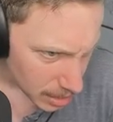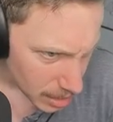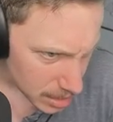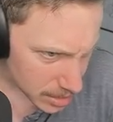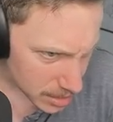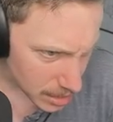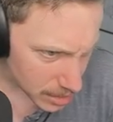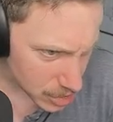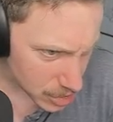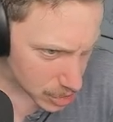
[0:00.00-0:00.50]
Is
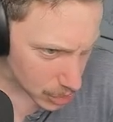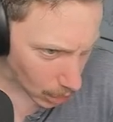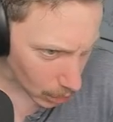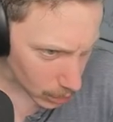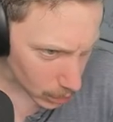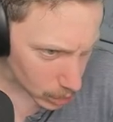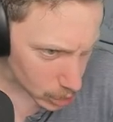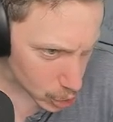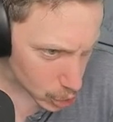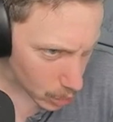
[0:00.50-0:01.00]
that
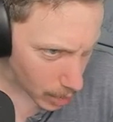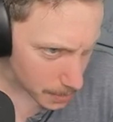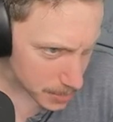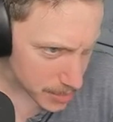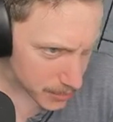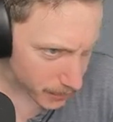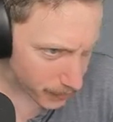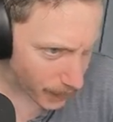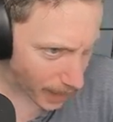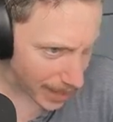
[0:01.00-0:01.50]
Donald
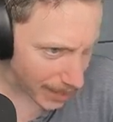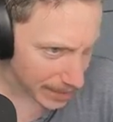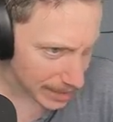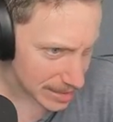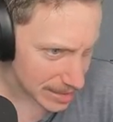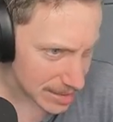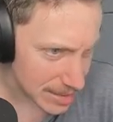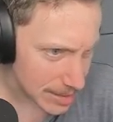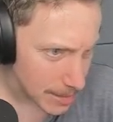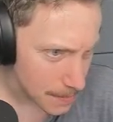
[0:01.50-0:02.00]
Trump's
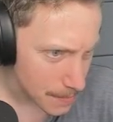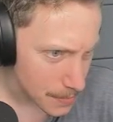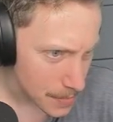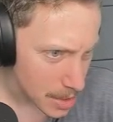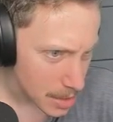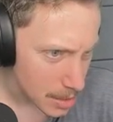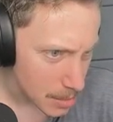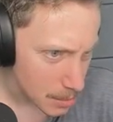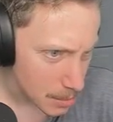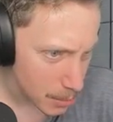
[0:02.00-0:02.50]
face?
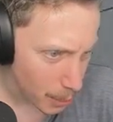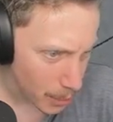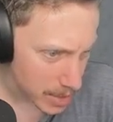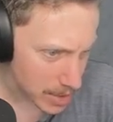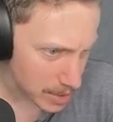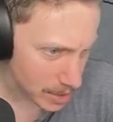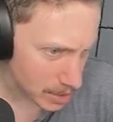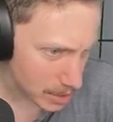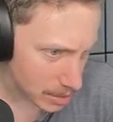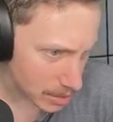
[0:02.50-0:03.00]

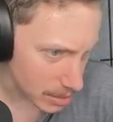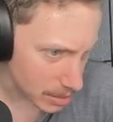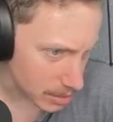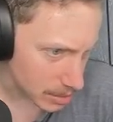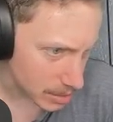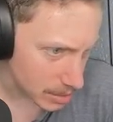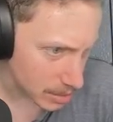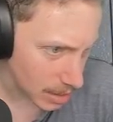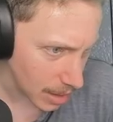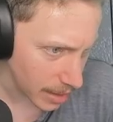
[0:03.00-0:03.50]
President,
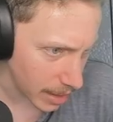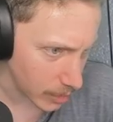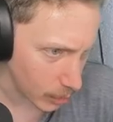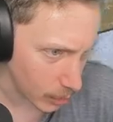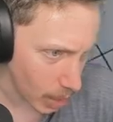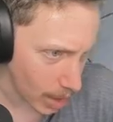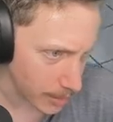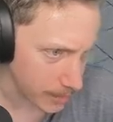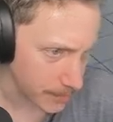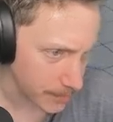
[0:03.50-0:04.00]
that ain't
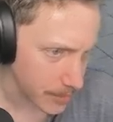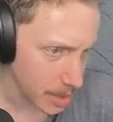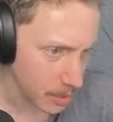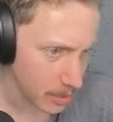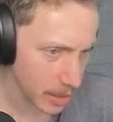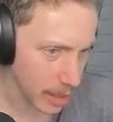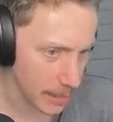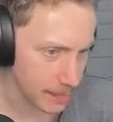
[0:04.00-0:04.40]
right. Okay,